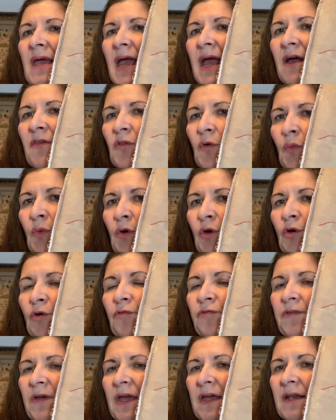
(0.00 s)
and the
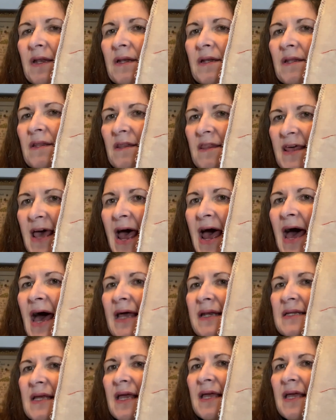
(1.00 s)
roof in that.